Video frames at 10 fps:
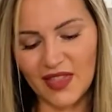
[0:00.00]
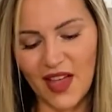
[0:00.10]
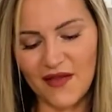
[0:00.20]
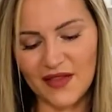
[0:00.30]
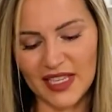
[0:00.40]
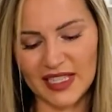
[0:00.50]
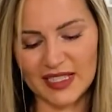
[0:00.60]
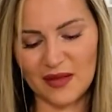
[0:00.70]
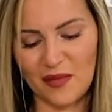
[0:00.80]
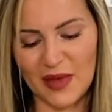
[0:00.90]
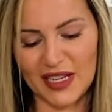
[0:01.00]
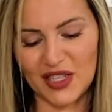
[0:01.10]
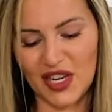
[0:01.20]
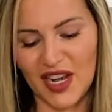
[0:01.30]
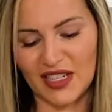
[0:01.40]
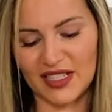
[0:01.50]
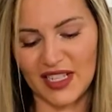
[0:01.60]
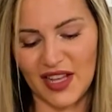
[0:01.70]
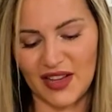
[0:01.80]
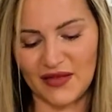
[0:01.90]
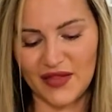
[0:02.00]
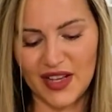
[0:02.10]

love these big chunks of